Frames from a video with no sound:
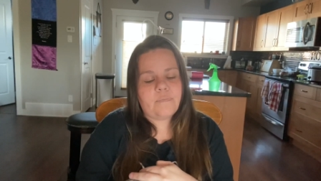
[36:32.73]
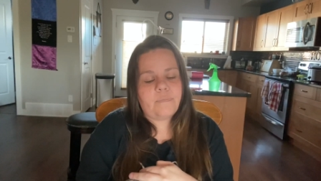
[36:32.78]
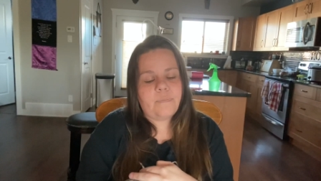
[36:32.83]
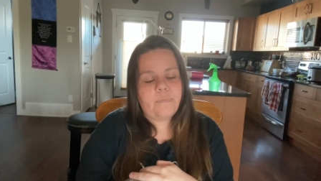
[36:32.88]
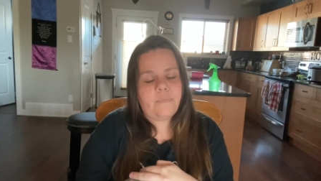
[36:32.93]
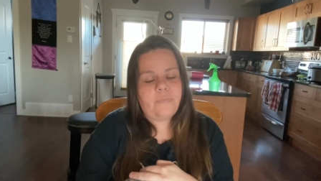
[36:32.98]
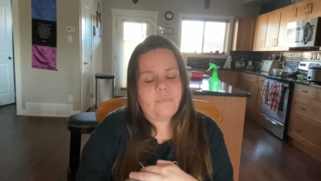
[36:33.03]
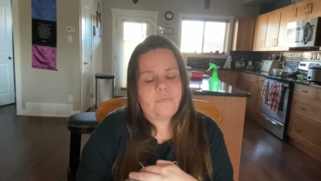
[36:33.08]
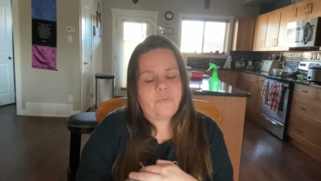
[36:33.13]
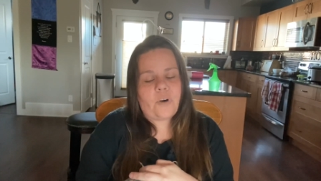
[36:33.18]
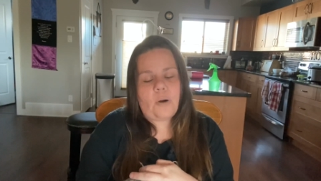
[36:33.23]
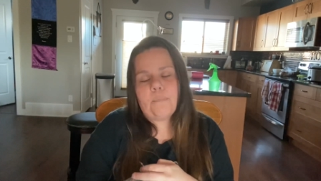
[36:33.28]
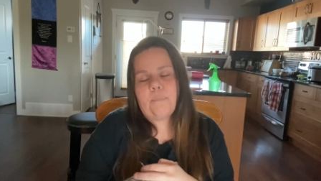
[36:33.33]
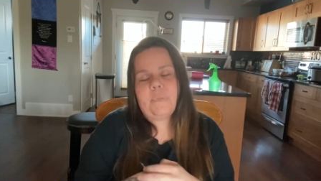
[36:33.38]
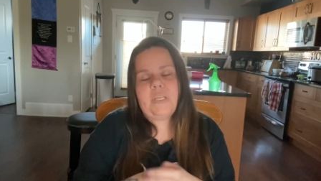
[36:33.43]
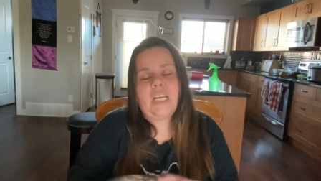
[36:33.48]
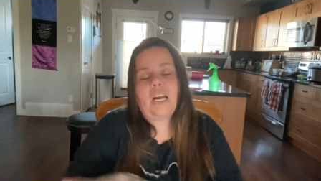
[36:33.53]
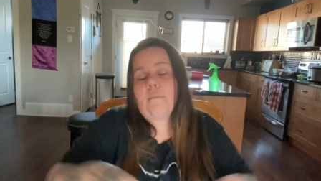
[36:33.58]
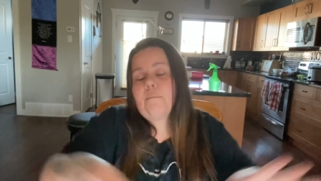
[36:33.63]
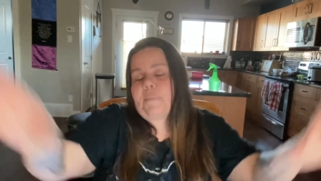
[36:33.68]
frumpy
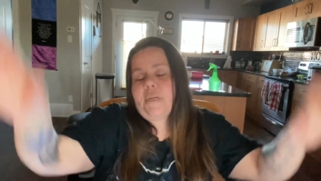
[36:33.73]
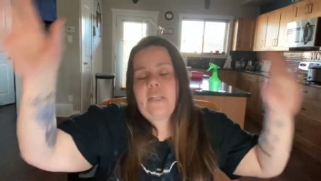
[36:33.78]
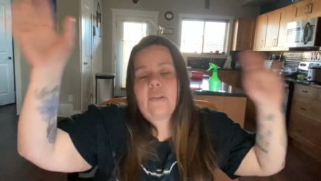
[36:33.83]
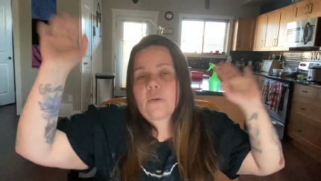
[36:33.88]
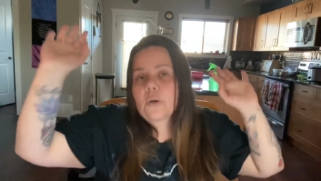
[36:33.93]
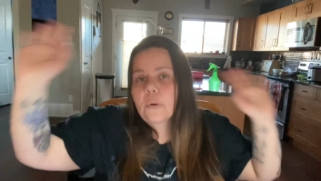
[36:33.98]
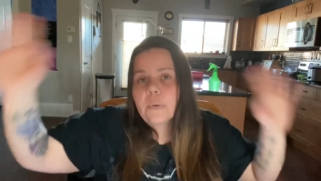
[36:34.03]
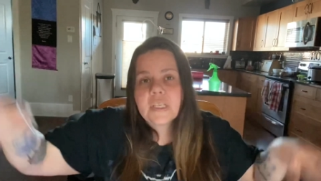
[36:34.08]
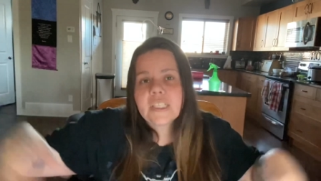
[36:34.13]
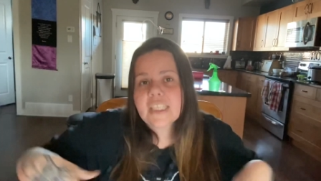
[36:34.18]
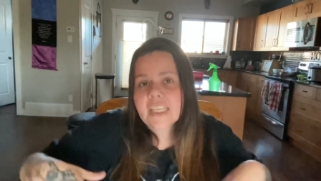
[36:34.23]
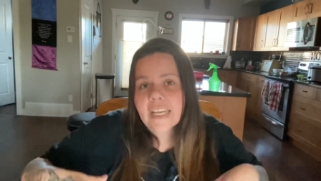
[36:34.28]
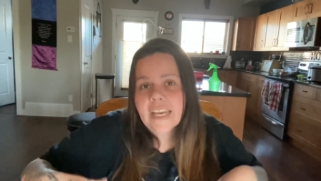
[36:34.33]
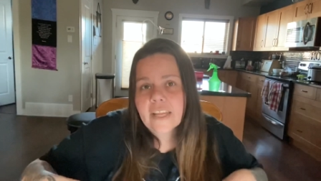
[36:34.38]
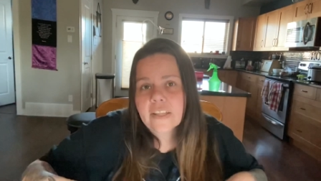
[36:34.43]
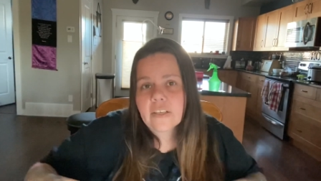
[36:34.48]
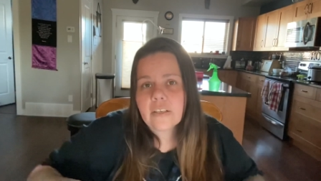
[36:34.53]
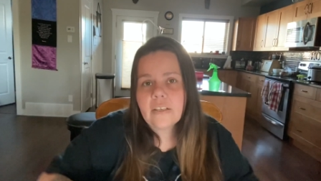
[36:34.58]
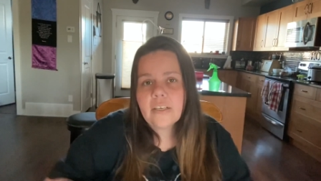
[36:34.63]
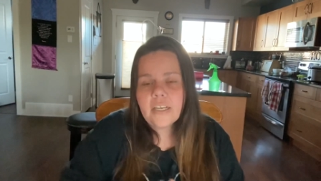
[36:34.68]
dumpy, throw it
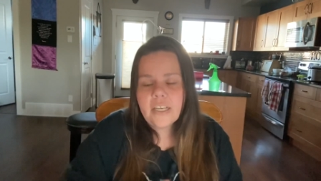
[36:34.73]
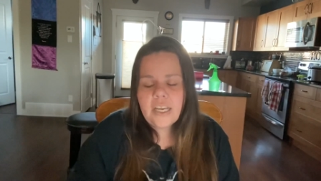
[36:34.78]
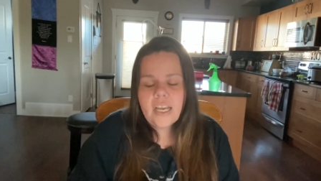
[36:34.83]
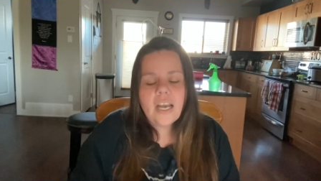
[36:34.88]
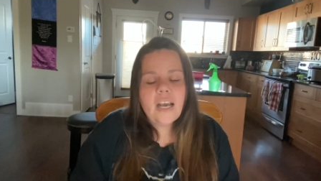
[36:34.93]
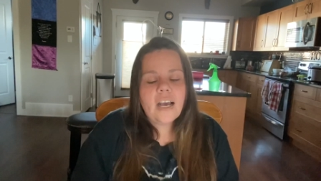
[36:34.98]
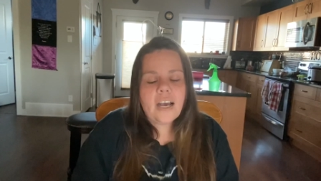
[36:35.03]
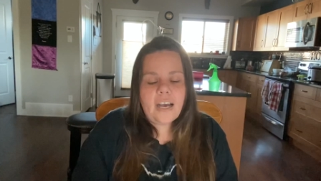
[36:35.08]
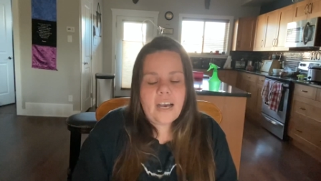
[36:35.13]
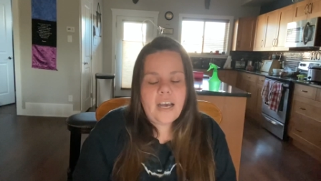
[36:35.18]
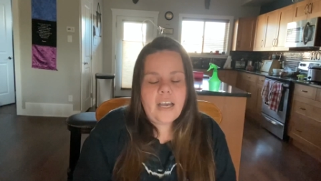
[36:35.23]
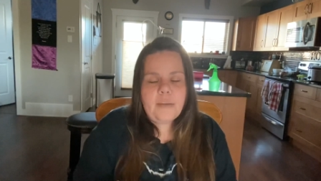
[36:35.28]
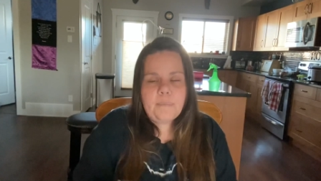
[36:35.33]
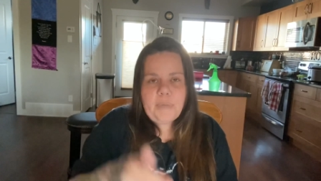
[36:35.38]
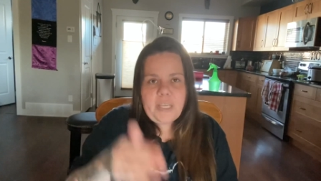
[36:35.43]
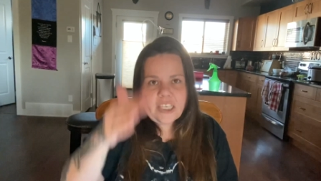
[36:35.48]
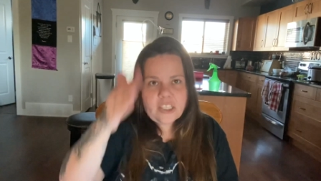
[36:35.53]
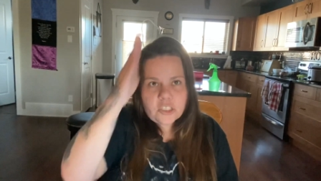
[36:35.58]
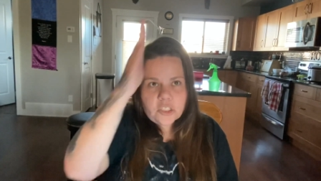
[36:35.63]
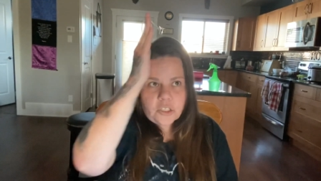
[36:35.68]
together. I
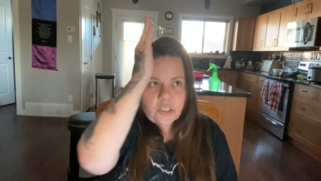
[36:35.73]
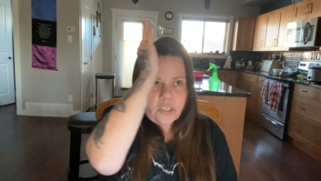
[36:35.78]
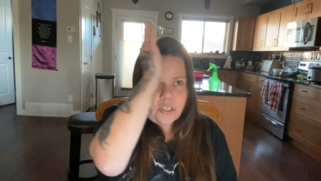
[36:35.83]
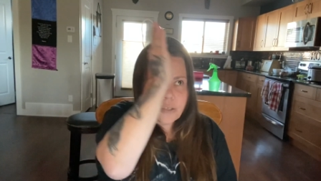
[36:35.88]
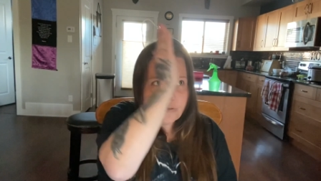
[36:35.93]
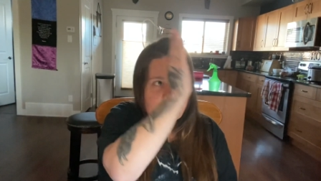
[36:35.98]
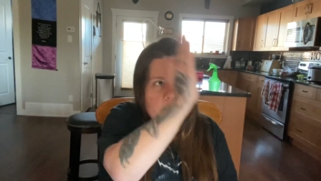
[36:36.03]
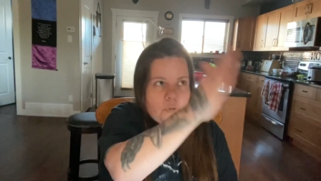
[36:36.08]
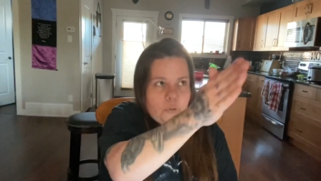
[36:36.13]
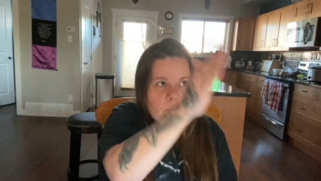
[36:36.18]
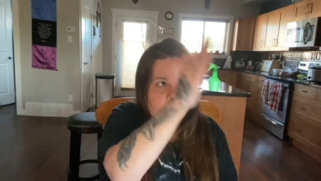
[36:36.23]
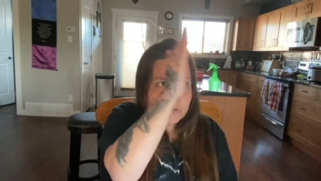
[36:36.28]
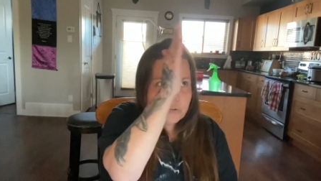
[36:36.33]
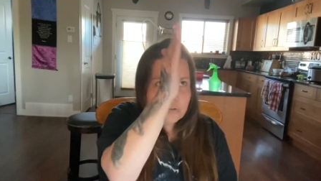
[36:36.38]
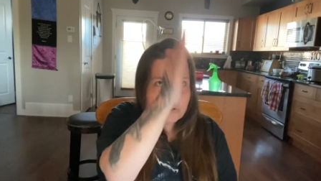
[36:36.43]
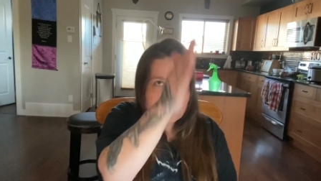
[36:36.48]
make sure to